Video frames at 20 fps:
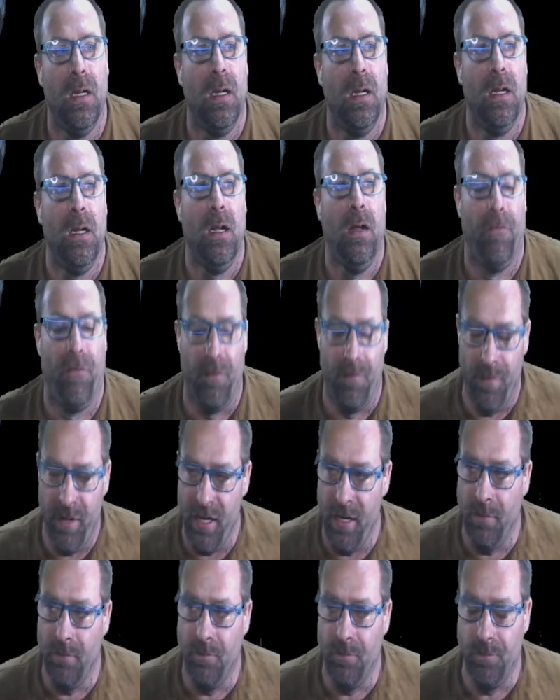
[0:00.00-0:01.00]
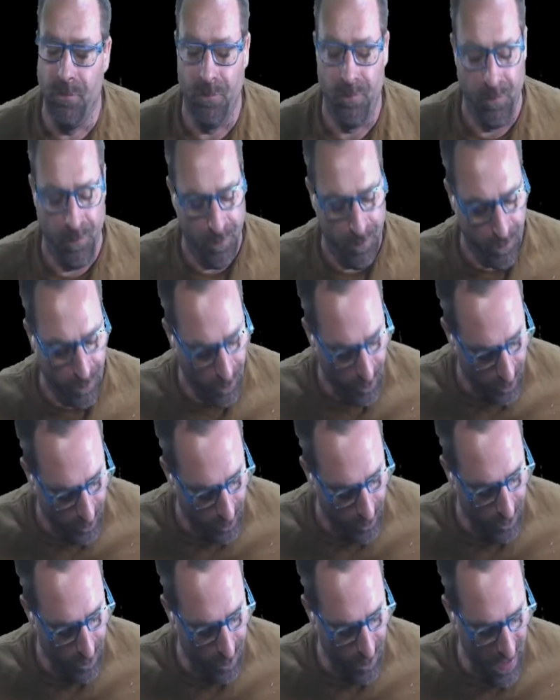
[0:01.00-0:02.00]
For me,
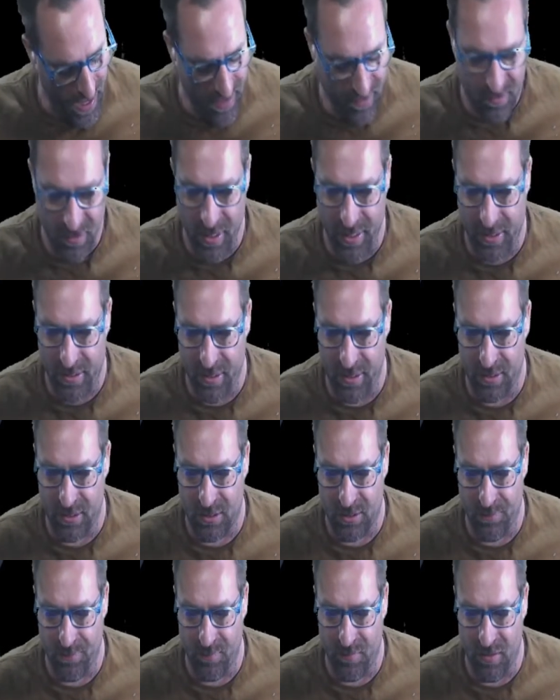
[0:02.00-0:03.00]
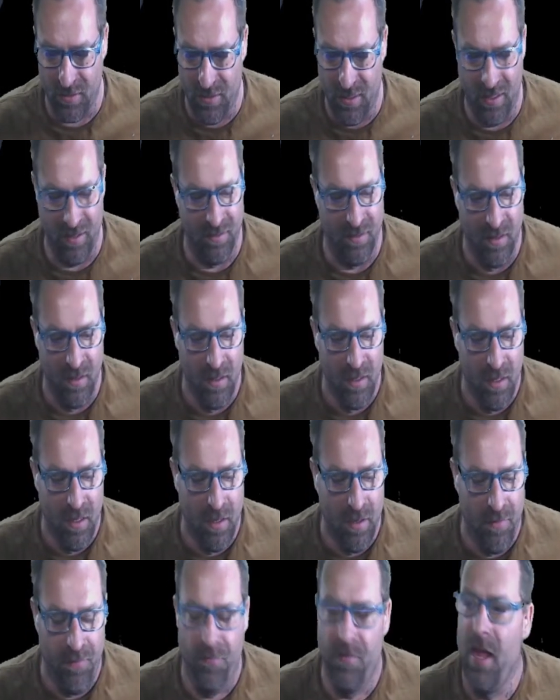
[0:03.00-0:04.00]
it's like this.
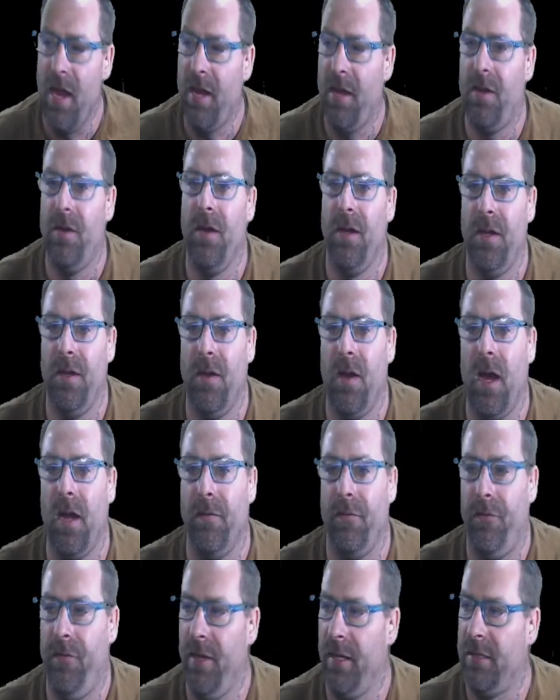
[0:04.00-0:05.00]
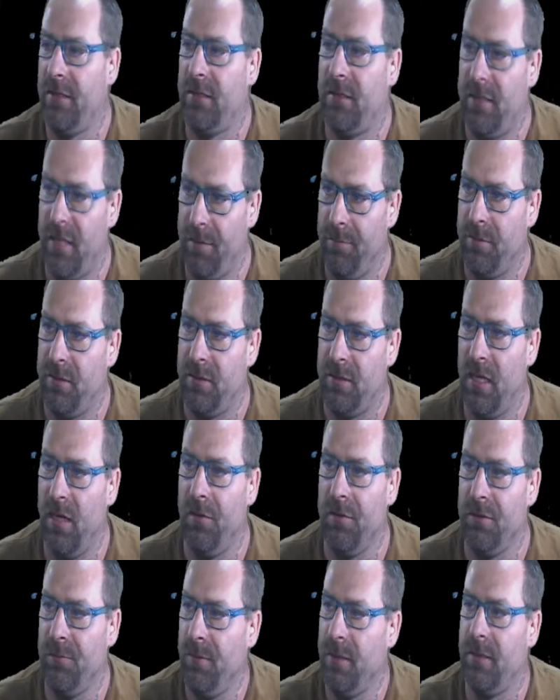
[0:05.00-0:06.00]
They could not fix
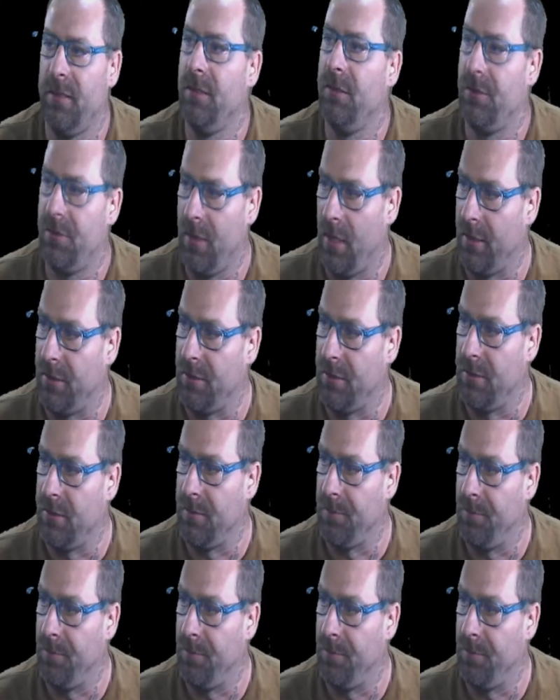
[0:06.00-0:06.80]
themselves with instructions.